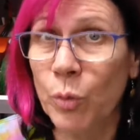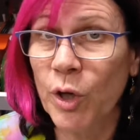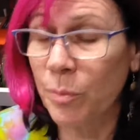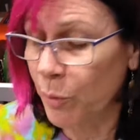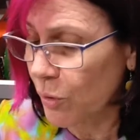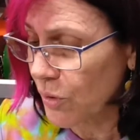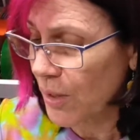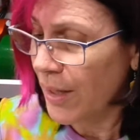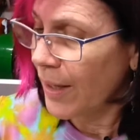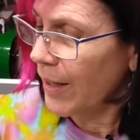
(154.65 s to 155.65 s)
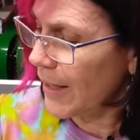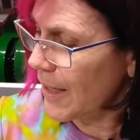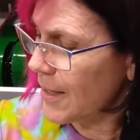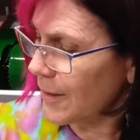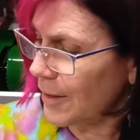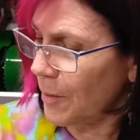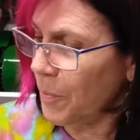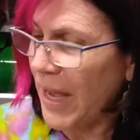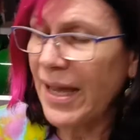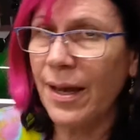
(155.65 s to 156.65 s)
workbooks, is the
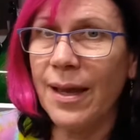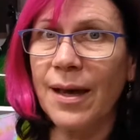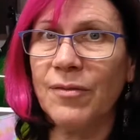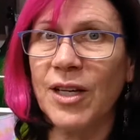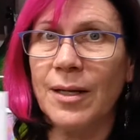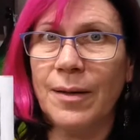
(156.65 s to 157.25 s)
back cover.